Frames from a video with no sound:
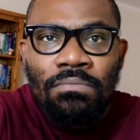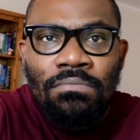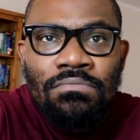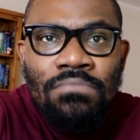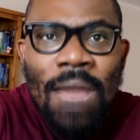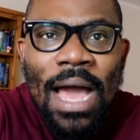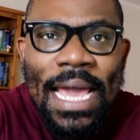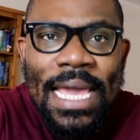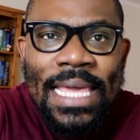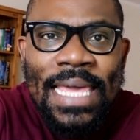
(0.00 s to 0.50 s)

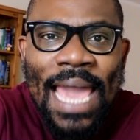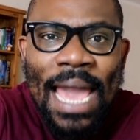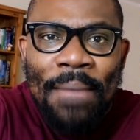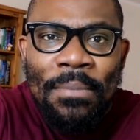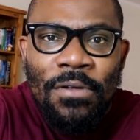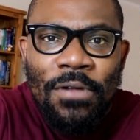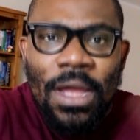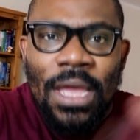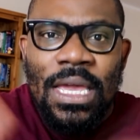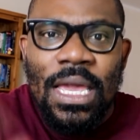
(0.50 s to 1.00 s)
My
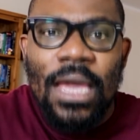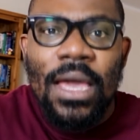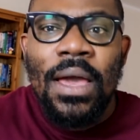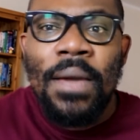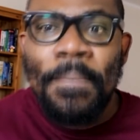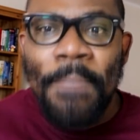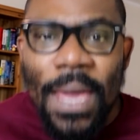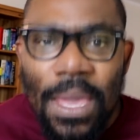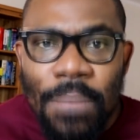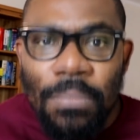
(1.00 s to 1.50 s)
camera here,
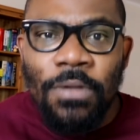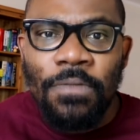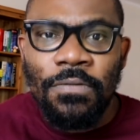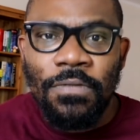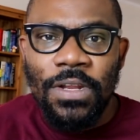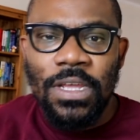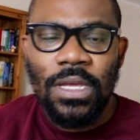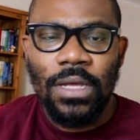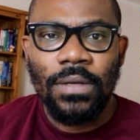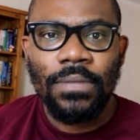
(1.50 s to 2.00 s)
pay
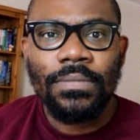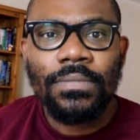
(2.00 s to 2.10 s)
monthly.